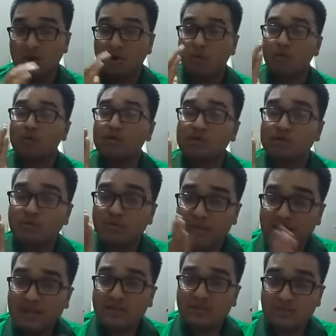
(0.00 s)
whose
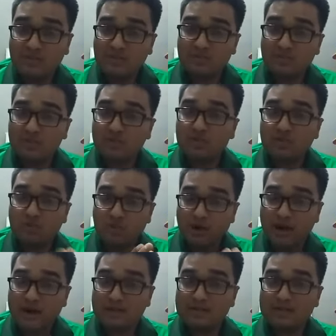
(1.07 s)
main duty to
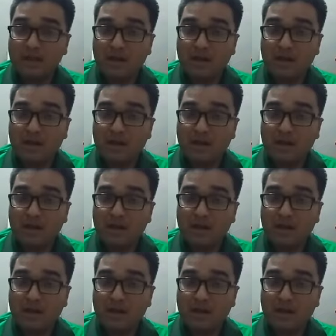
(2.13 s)
arrange